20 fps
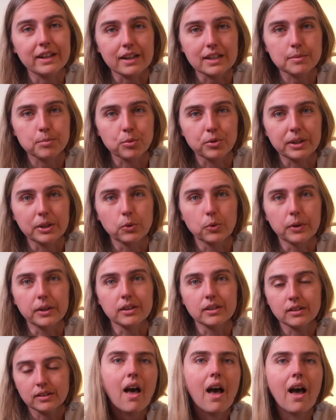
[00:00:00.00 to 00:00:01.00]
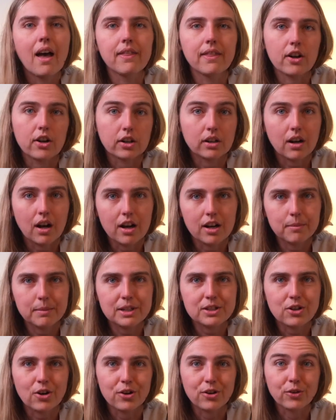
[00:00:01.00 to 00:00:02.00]
exporting oil, and their economy
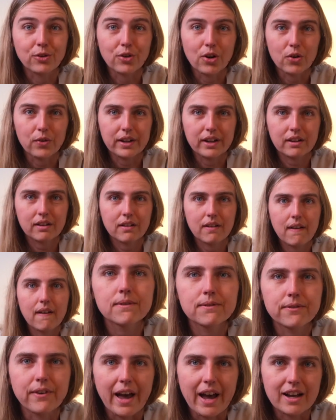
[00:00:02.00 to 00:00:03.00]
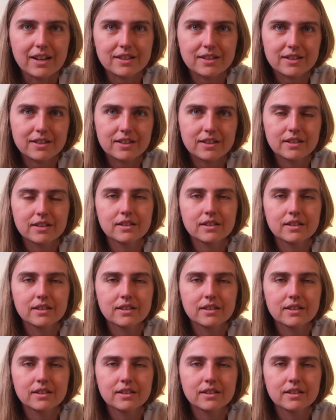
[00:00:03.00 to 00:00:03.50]
started growing fast.